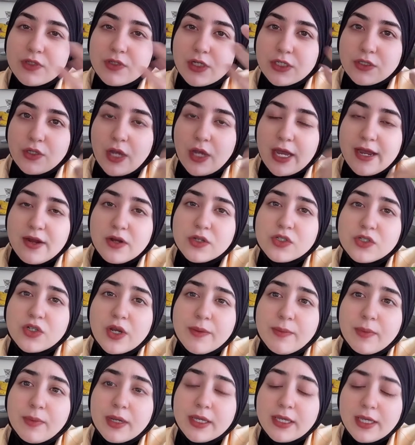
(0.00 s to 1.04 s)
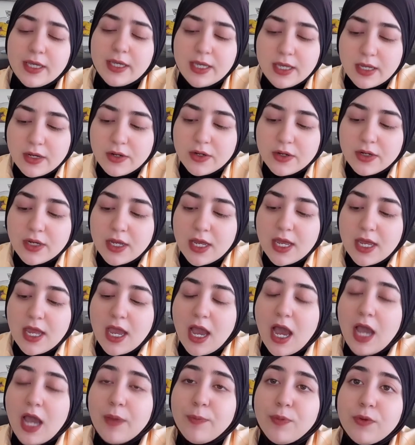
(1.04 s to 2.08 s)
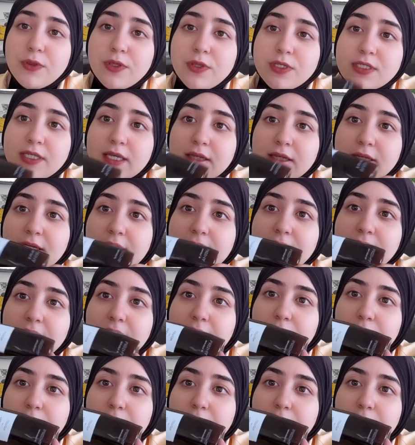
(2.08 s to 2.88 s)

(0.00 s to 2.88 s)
air dry my hair, I put this again,